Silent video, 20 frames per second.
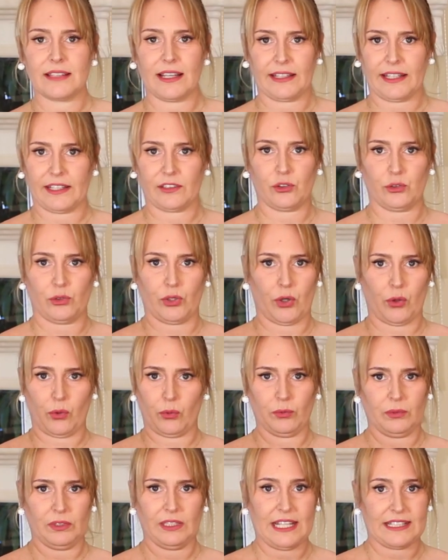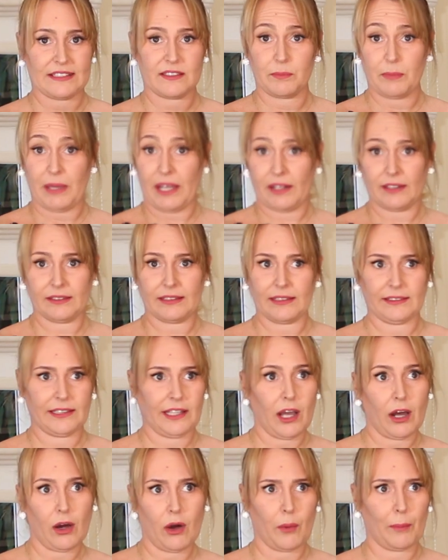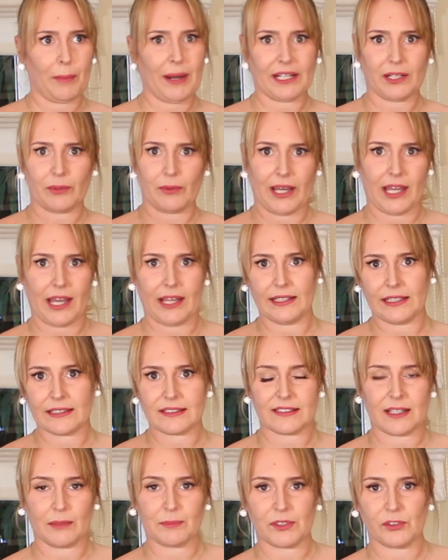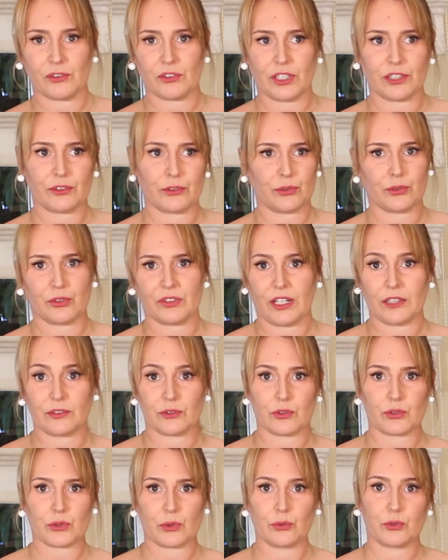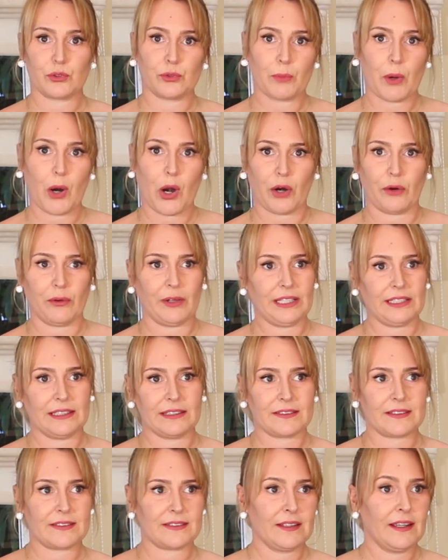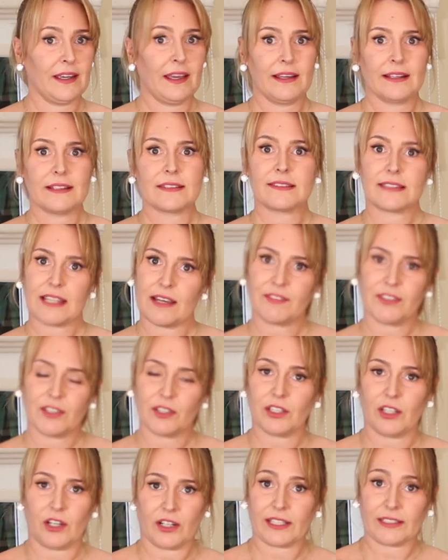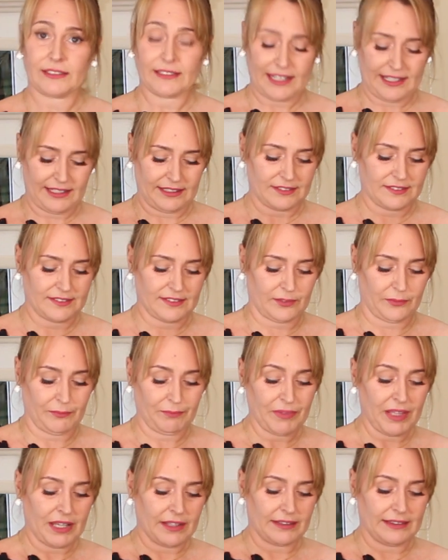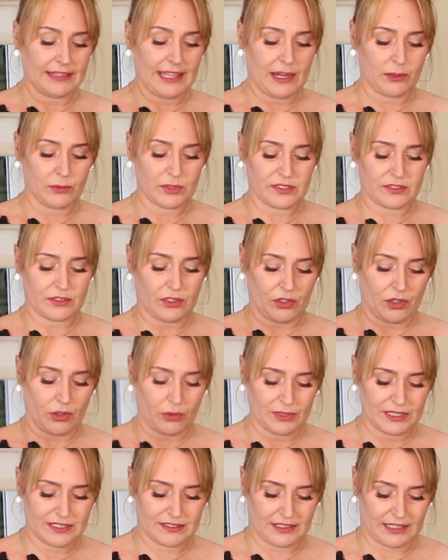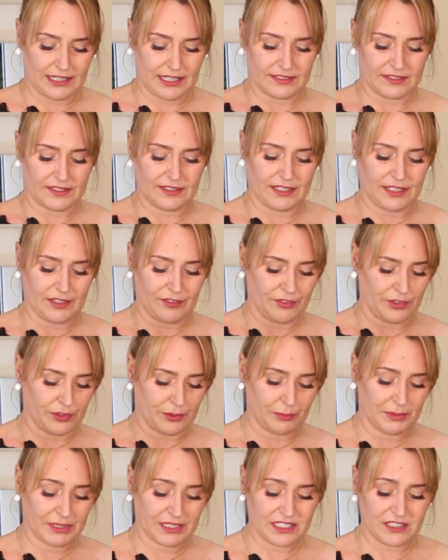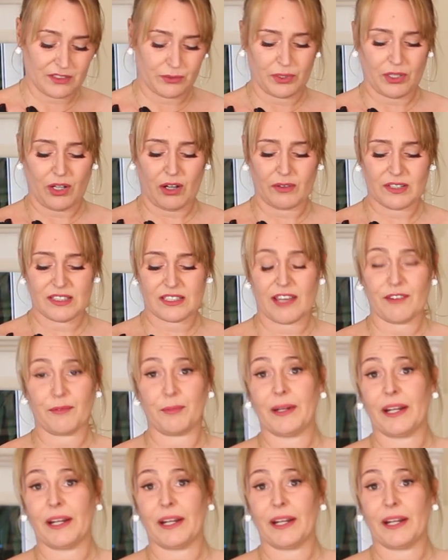they let you know last minute that oh, by the way, I need something to take to school tomorrow, and it's 7 o'clock at night. So that was always a lifesaver because we always have